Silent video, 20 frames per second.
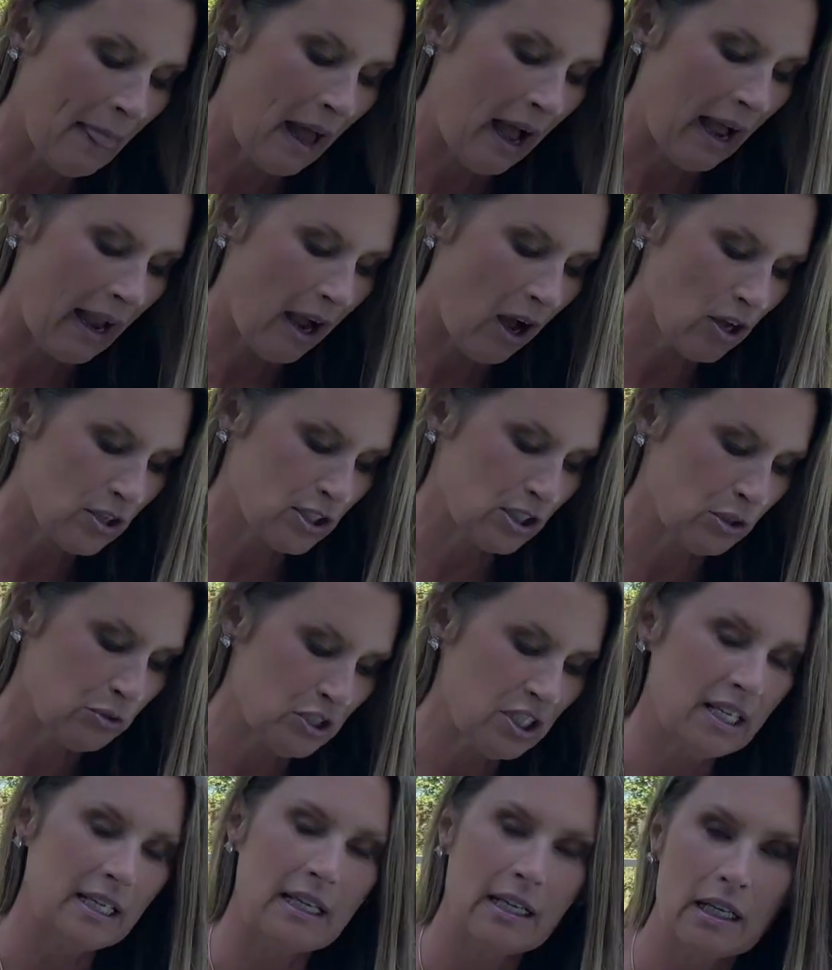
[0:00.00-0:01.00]
I also
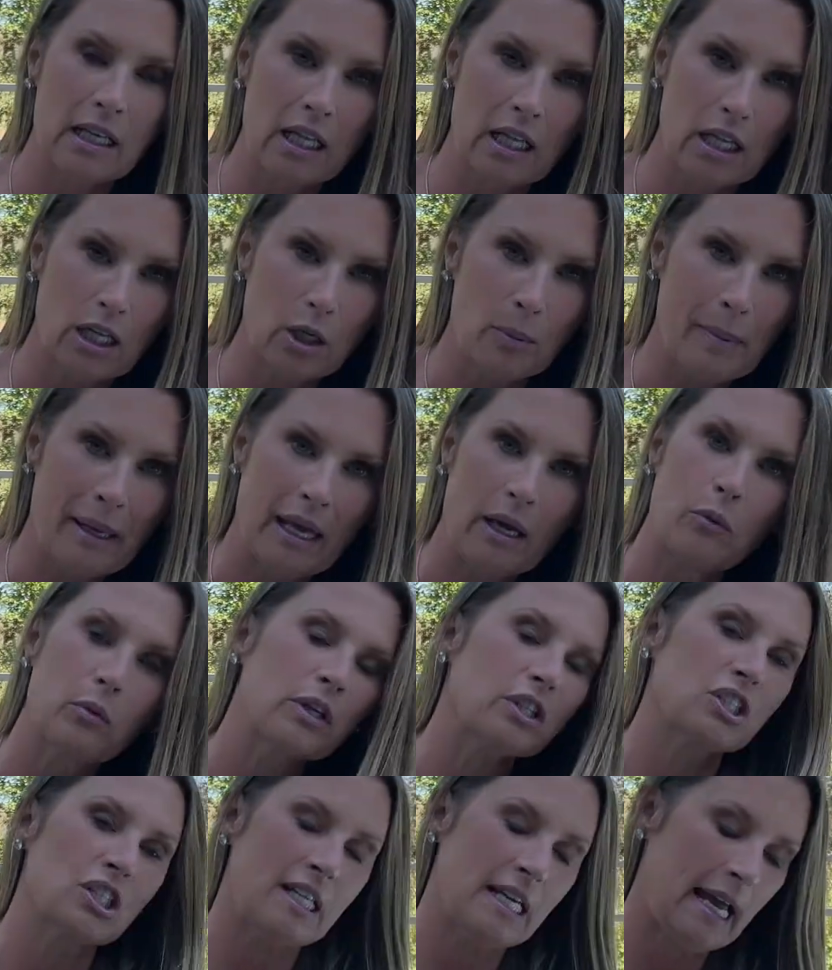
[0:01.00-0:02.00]
cheated a little bit where
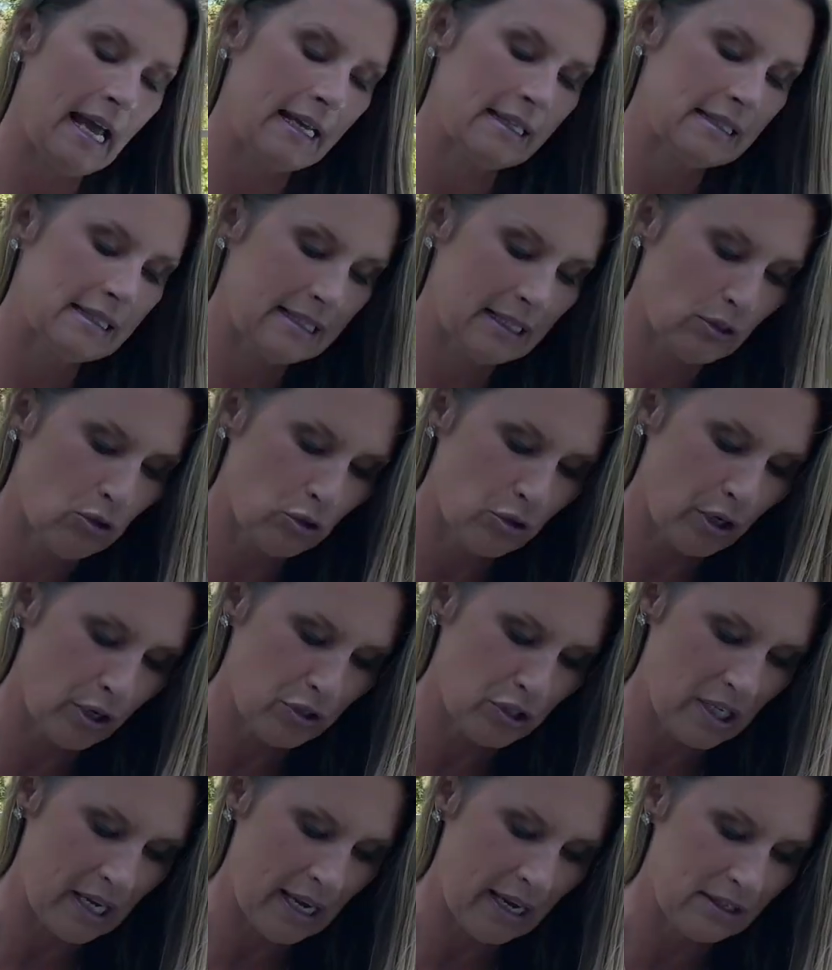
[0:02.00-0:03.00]
she had single
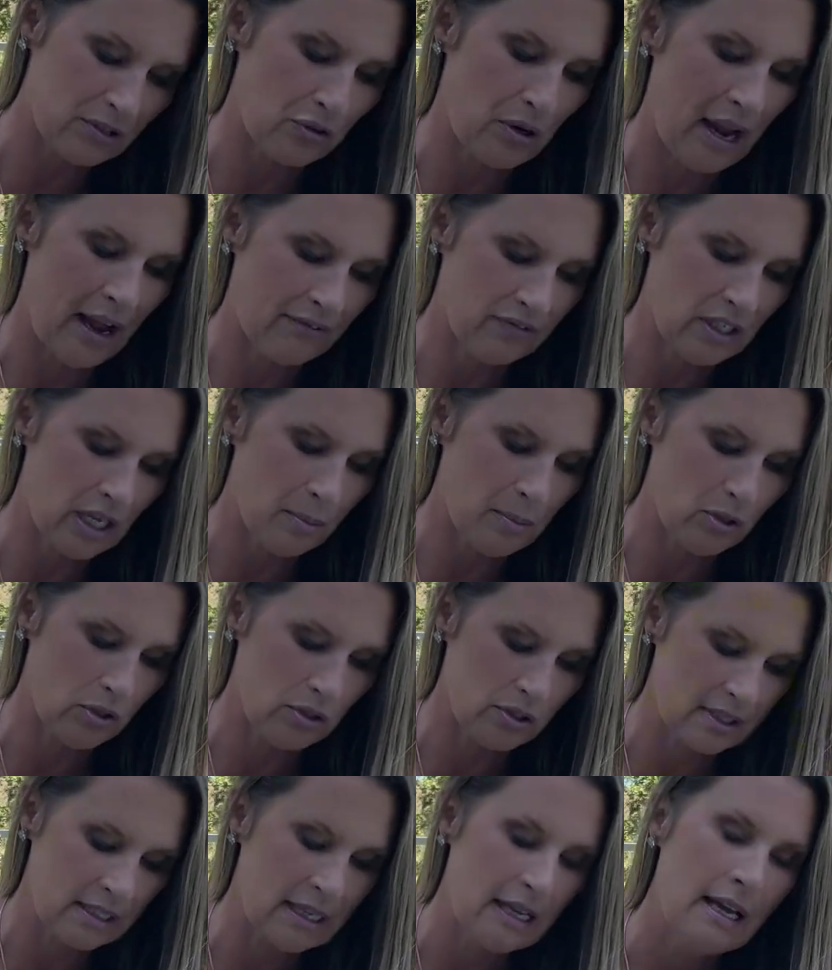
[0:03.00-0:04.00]
crochets or half
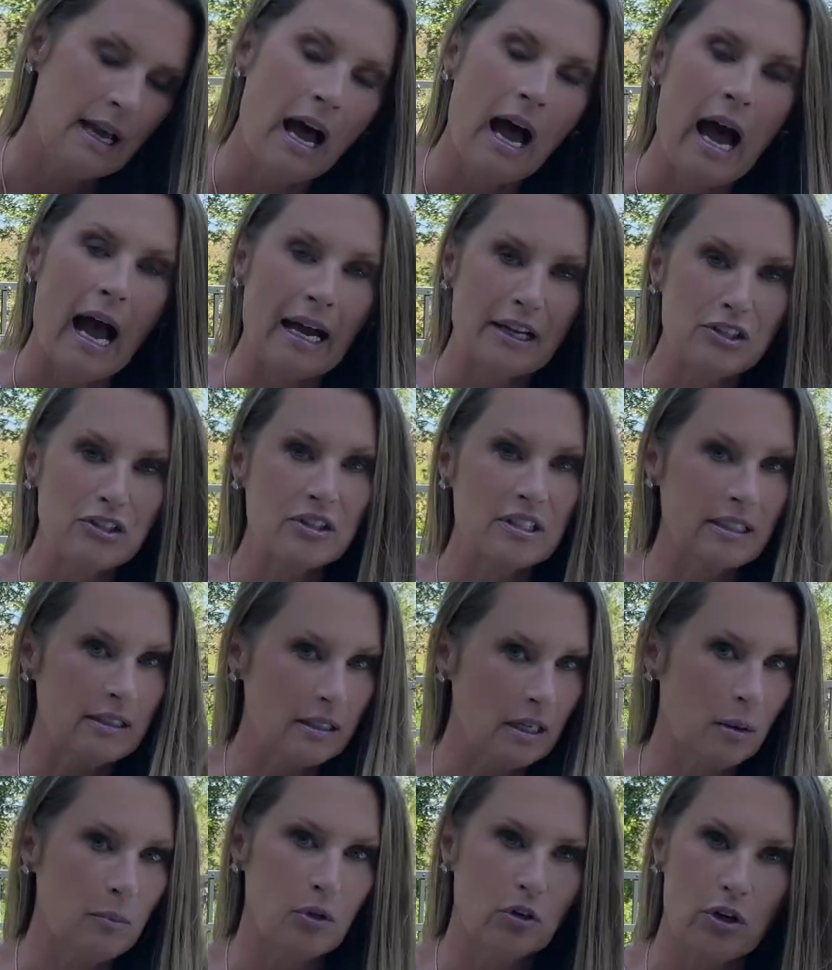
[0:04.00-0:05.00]
doubles. I just did
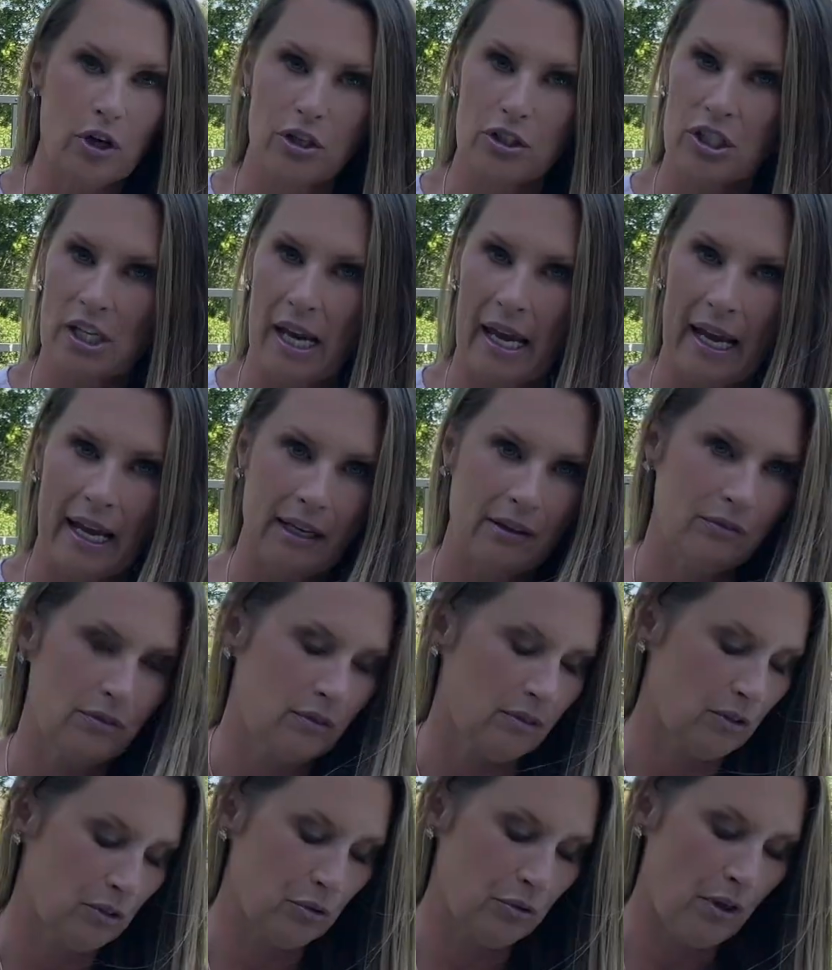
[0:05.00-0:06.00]
double crochet
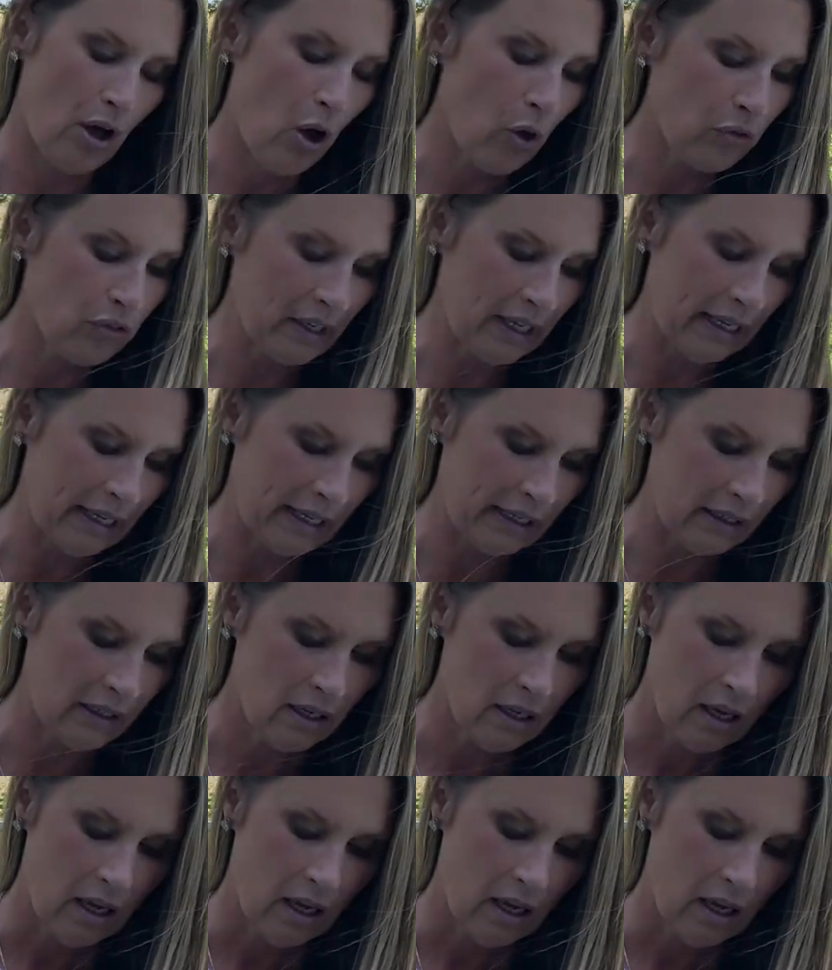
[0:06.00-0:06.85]
through the whole thing.